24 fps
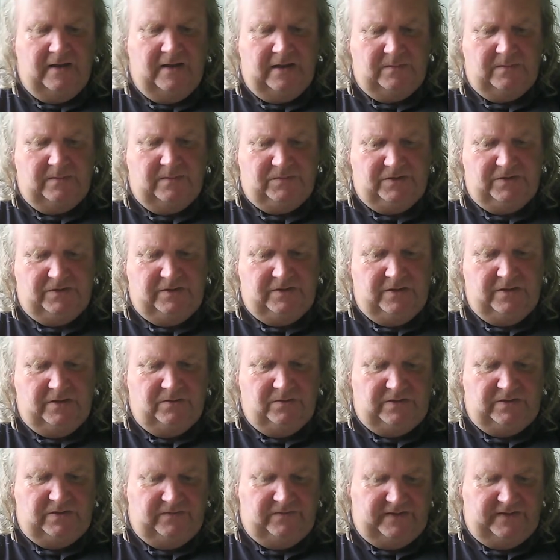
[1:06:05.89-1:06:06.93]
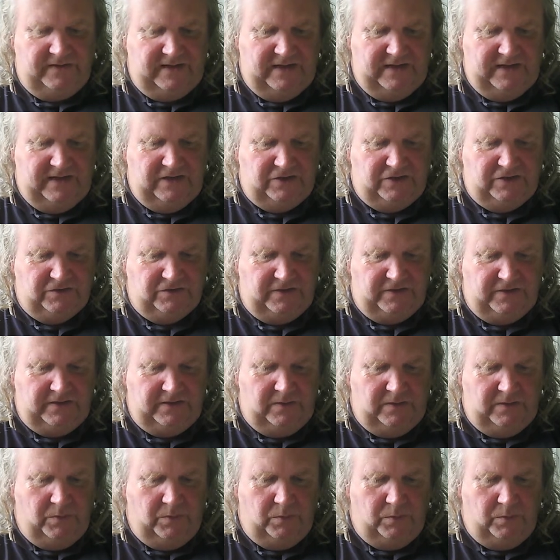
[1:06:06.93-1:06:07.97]
Apps and notifications,
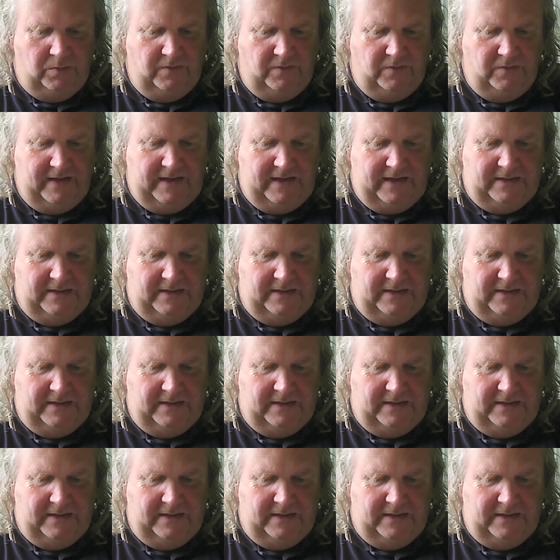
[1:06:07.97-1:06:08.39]
and go through all the